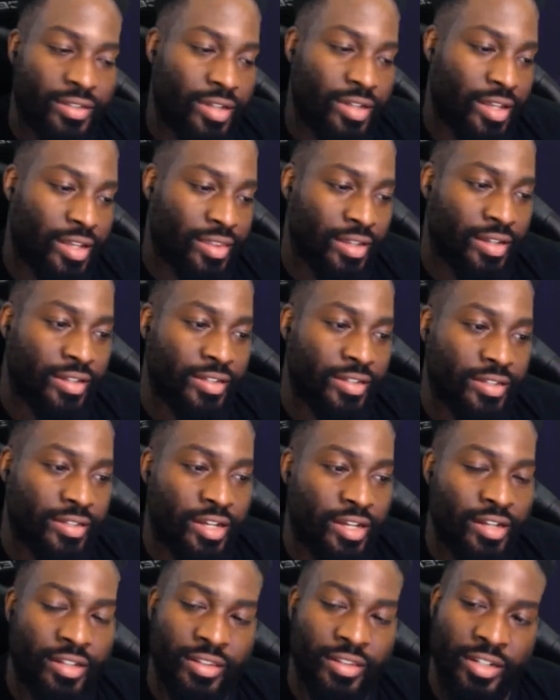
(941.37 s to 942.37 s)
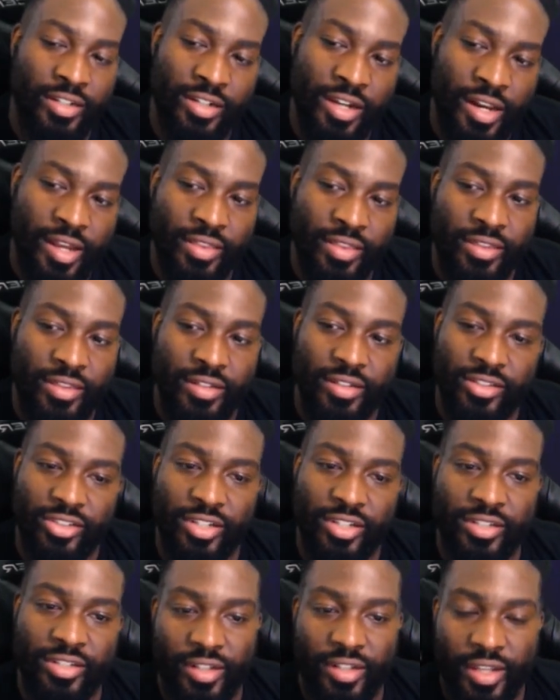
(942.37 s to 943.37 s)
So I think they're gonna have to
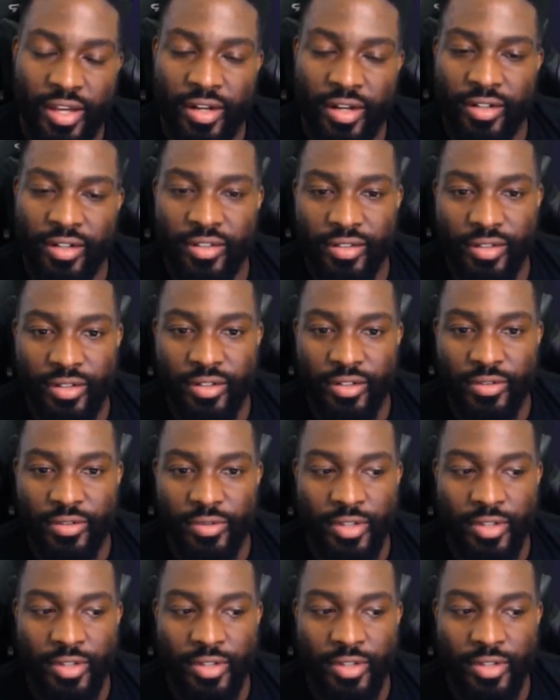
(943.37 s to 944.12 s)
adjust a lot of the